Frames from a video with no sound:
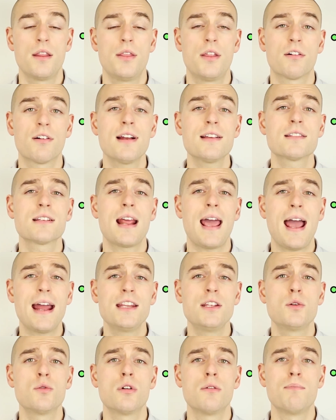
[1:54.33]
There is an
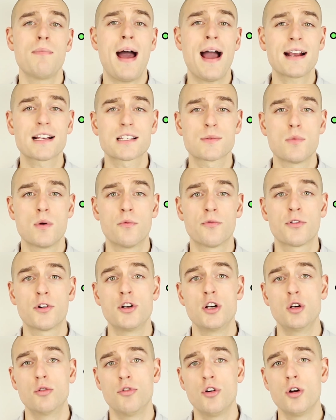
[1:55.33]
annual maximum
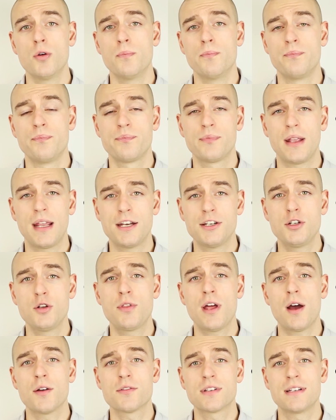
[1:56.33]
for new room. In
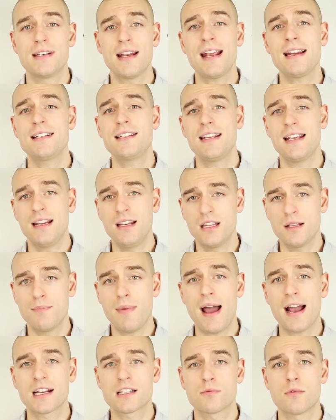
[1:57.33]
2019, the
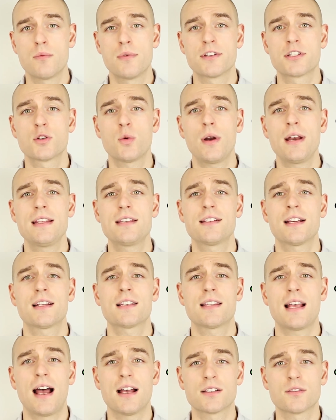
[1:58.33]
maximum is
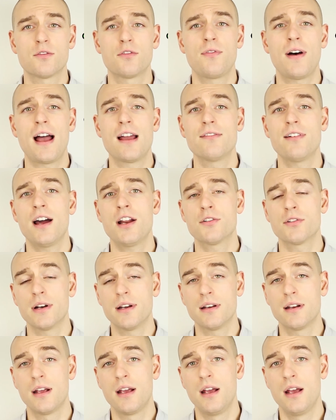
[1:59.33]

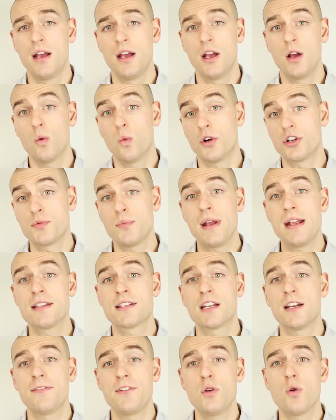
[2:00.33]
$26,500, which
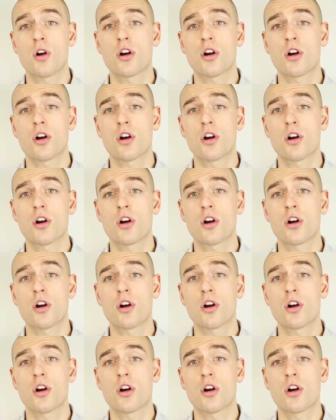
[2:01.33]
means that if